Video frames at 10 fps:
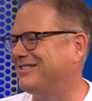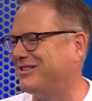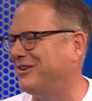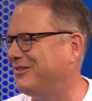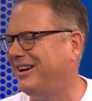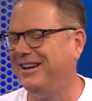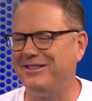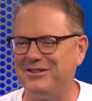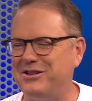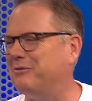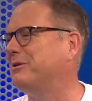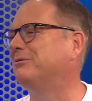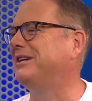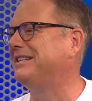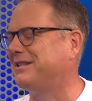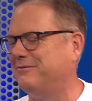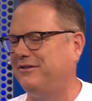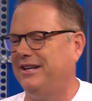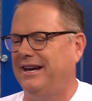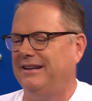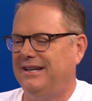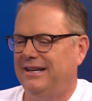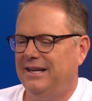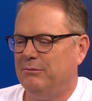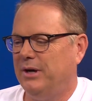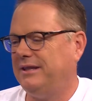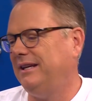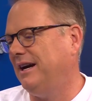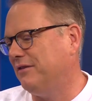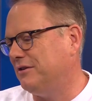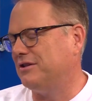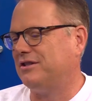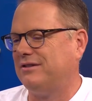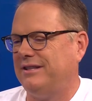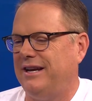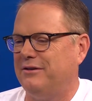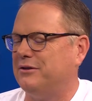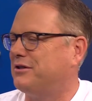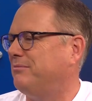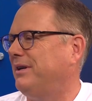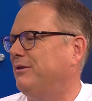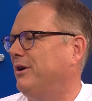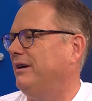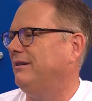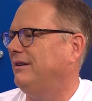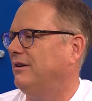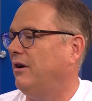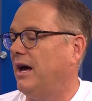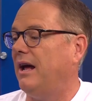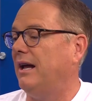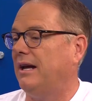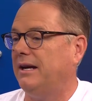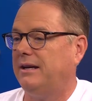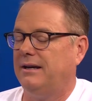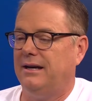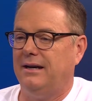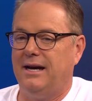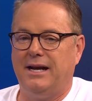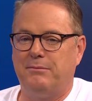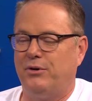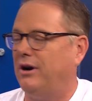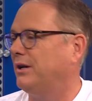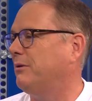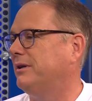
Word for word: there's no, there's no real reason for that. But the others, the others would be great. You know, I, I like, uh, I like Bronco